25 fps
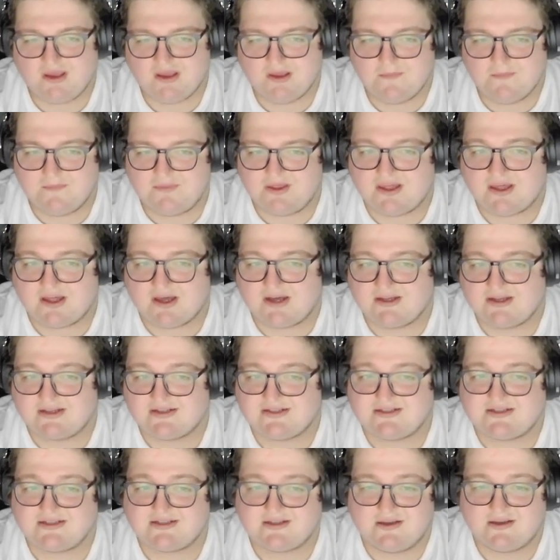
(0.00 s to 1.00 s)

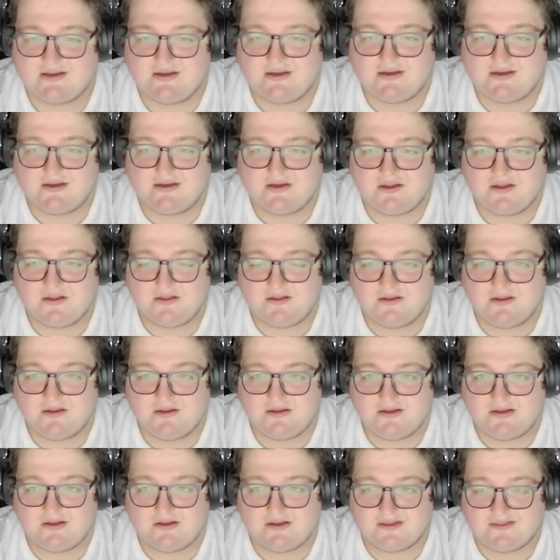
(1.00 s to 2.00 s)
because
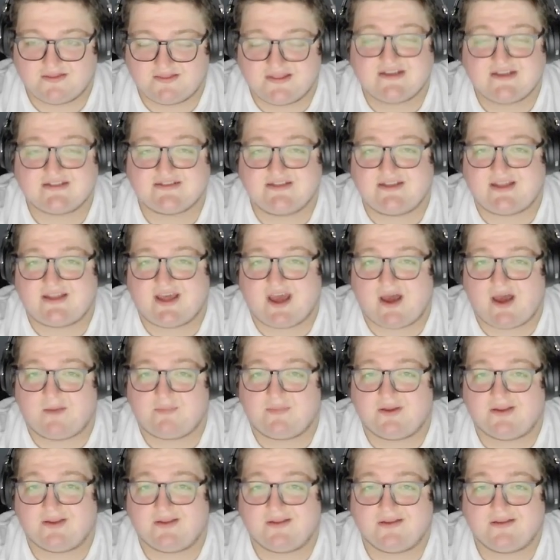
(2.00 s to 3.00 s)
things need to
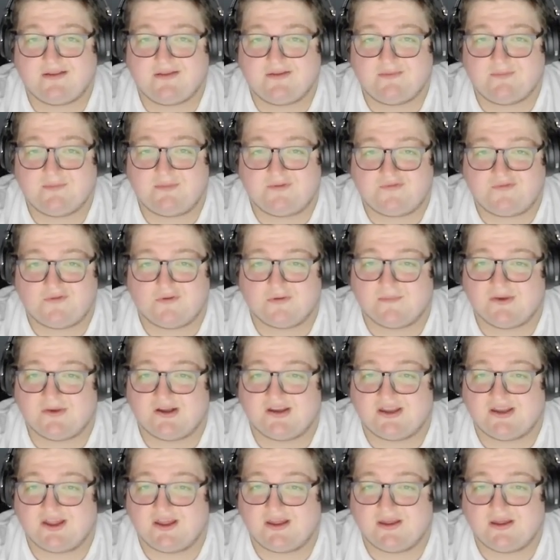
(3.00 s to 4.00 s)
happen before
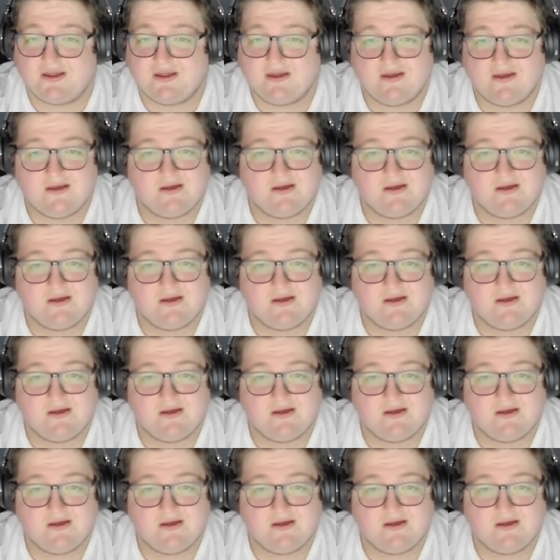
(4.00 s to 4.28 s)
Monday.